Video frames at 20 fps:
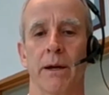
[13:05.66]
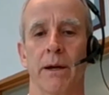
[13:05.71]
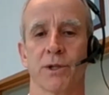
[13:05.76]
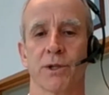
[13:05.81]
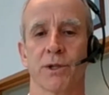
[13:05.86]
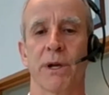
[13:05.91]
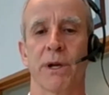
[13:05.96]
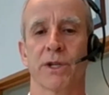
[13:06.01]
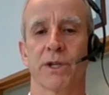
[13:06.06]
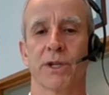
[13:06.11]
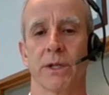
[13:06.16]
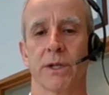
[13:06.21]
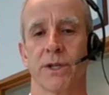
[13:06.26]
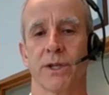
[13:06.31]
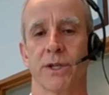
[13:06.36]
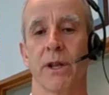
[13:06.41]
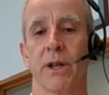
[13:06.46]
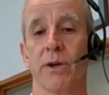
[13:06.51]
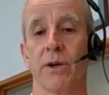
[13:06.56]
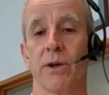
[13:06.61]

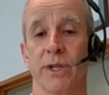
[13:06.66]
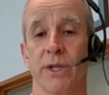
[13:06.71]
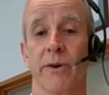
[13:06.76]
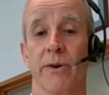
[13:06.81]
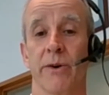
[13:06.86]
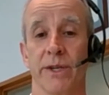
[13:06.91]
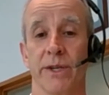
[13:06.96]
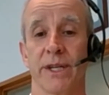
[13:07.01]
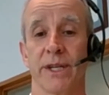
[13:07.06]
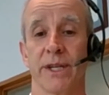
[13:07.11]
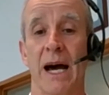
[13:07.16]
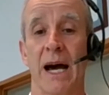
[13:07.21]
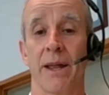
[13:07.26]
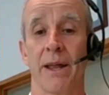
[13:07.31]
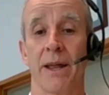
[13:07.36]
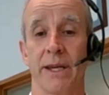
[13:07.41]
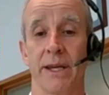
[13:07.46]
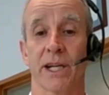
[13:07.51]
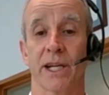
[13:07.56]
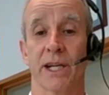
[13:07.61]
specialists in those areas
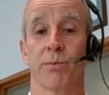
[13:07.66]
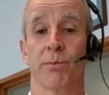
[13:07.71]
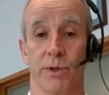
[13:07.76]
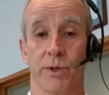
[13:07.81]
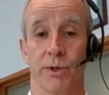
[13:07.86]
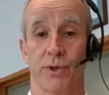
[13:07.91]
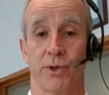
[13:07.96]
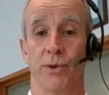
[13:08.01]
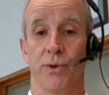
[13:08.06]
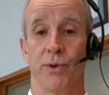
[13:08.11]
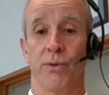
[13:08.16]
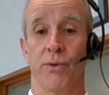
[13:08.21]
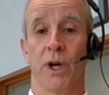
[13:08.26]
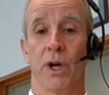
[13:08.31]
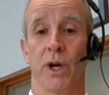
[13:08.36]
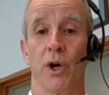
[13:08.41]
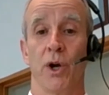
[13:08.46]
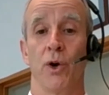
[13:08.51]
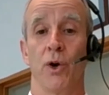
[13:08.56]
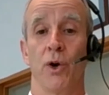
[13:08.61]
are the experts who
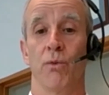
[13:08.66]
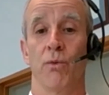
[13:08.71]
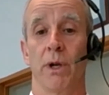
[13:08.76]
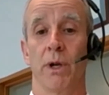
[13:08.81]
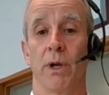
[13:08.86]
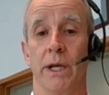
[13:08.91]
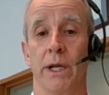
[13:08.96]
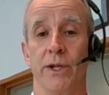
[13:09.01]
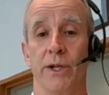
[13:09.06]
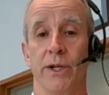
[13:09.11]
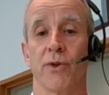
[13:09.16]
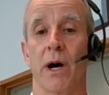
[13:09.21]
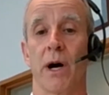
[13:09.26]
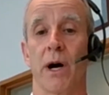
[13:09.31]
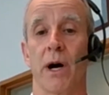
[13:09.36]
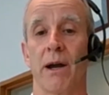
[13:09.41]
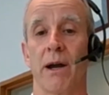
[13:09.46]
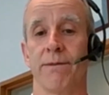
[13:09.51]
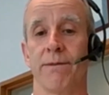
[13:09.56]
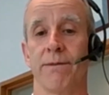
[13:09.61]
really
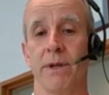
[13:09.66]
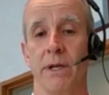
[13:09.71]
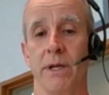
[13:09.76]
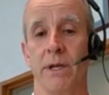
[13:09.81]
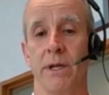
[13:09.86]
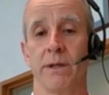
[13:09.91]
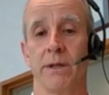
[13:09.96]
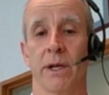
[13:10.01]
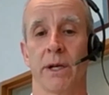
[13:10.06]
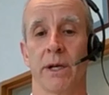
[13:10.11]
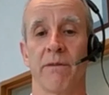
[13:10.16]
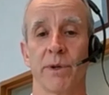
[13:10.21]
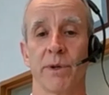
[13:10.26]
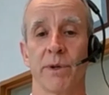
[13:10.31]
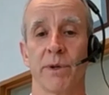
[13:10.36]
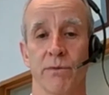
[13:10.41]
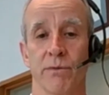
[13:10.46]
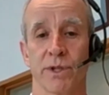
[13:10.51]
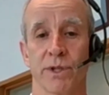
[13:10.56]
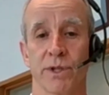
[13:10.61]
drive the
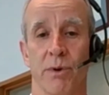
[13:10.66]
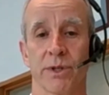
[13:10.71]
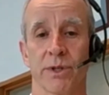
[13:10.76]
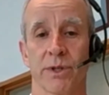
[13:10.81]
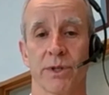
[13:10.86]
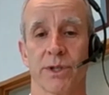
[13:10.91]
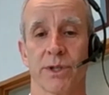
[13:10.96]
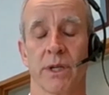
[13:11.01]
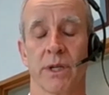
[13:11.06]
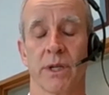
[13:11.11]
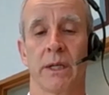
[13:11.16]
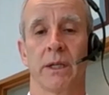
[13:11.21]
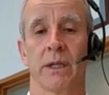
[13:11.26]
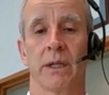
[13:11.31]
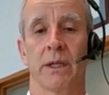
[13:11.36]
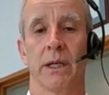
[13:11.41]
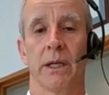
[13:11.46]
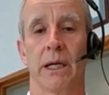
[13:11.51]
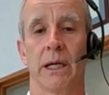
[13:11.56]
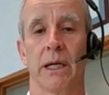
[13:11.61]
government response
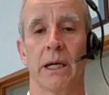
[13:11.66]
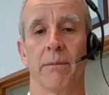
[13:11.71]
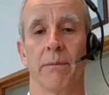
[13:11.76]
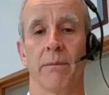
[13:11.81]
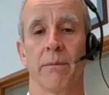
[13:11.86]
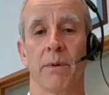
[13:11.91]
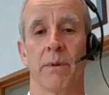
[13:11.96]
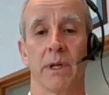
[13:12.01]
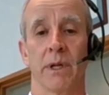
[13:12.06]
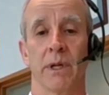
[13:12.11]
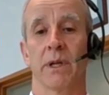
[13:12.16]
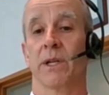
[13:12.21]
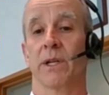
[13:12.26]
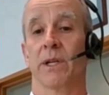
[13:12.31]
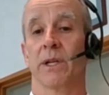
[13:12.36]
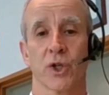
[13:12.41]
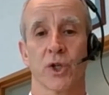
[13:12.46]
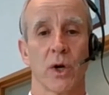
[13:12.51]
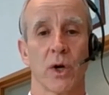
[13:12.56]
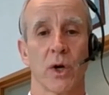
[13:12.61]

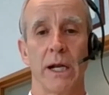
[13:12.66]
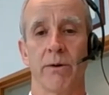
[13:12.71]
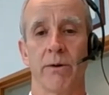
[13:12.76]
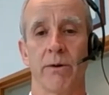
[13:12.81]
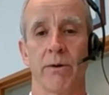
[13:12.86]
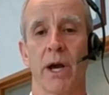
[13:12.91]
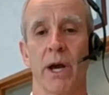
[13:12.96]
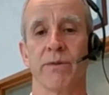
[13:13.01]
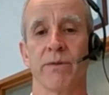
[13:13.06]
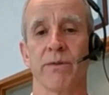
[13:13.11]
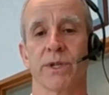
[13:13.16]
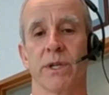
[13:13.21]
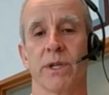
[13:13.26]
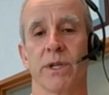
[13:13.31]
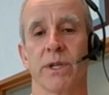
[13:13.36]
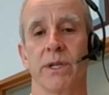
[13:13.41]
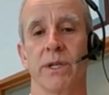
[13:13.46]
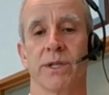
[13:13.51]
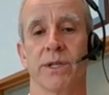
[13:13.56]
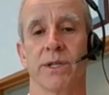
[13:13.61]
in Australia and
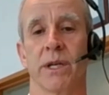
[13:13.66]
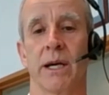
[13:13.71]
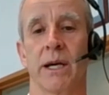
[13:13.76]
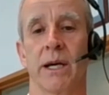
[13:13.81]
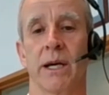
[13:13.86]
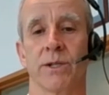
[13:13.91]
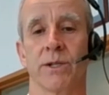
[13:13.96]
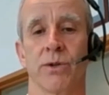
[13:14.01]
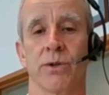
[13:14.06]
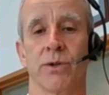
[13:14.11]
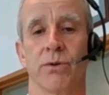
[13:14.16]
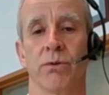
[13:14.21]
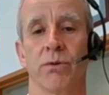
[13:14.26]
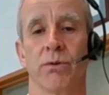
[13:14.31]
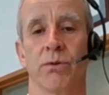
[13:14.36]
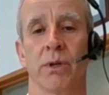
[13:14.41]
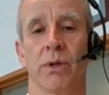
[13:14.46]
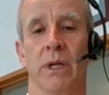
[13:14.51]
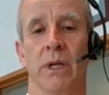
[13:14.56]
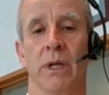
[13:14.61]
overseas
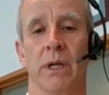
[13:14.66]
to